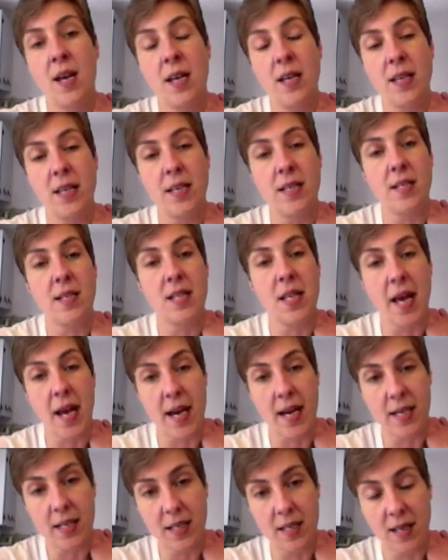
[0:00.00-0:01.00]
is
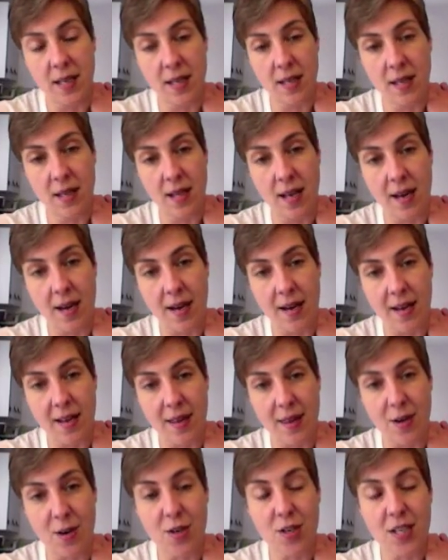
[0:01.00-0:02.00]
that uh,
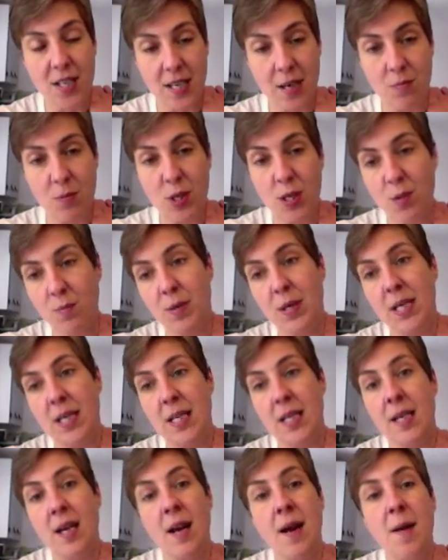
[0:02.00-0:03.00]
there seems to
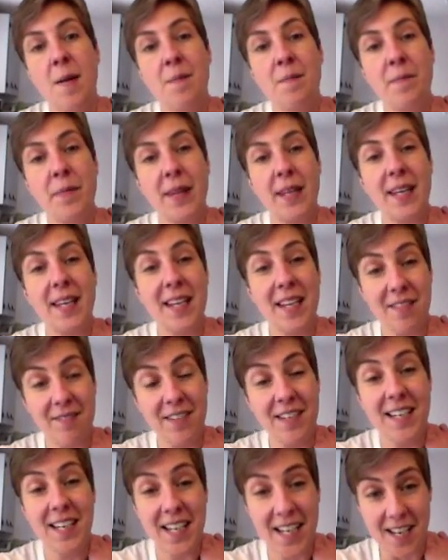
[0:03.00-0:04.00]
be,
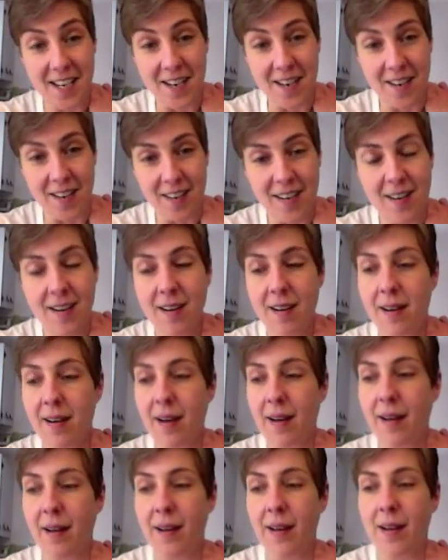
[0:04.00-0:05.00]
even here,
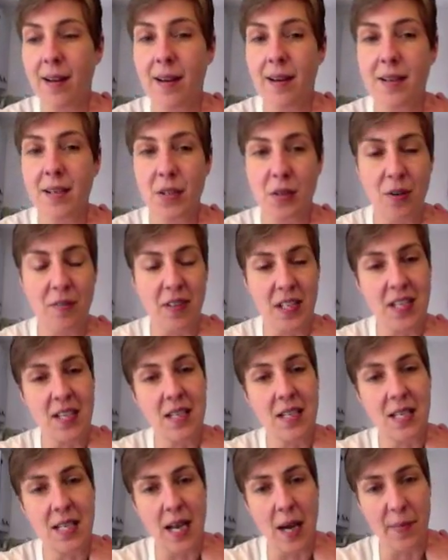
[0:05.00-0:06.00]
uh, sort of a
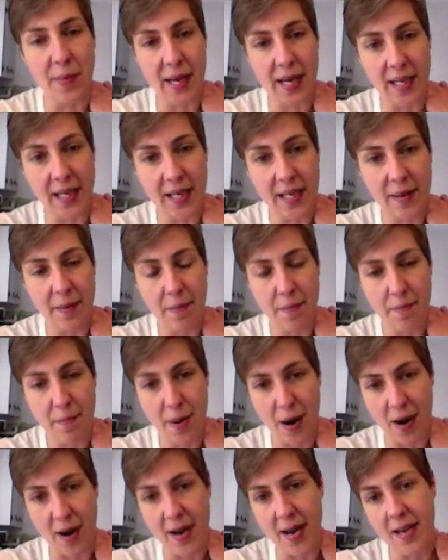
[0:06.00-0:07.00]
systemic
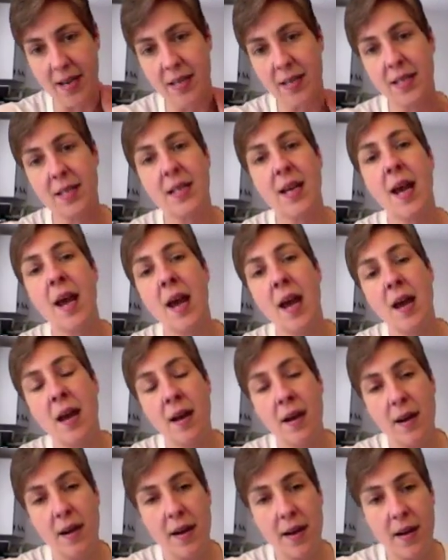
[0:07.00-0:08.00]
bias
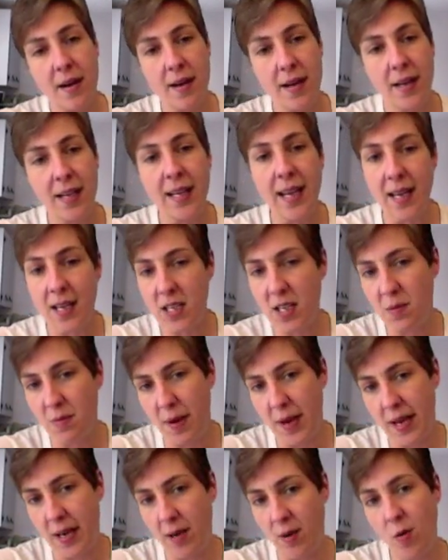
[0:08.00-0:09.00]
uh, against
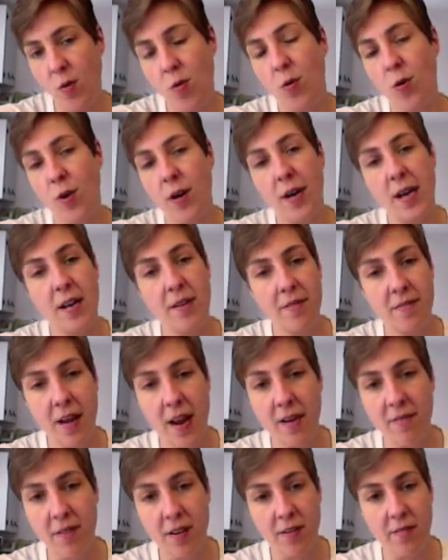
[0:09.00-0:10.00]
men or in
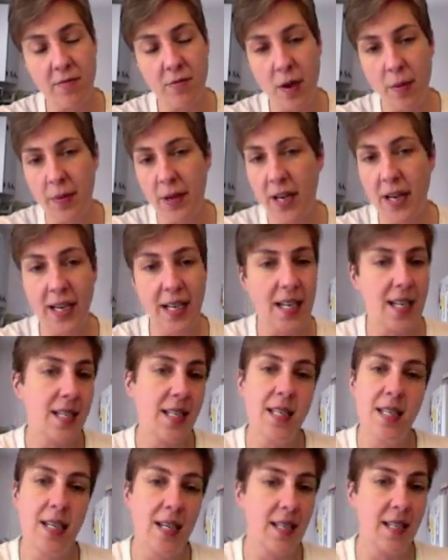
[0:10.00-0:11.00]
favor of women. I
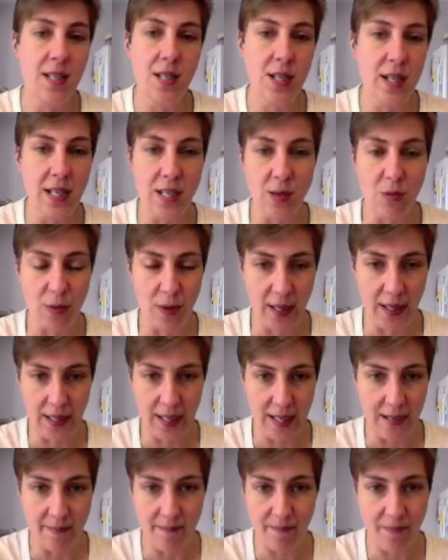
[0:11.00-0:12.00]
guess it's it's
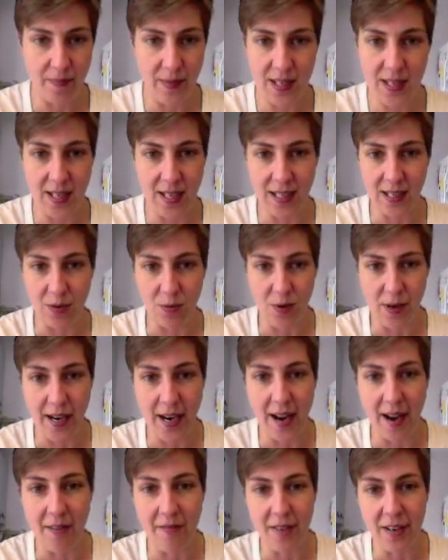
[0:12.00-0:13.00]
really six of
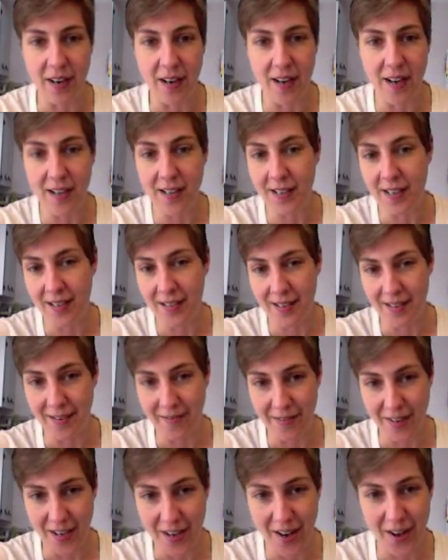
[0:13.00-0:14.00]
one, half a, dozen
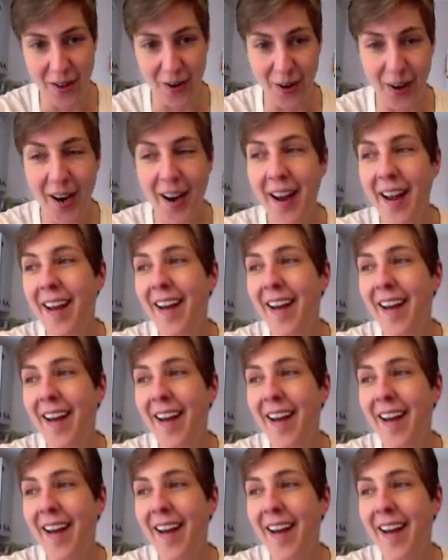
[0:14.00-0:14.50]
of the other,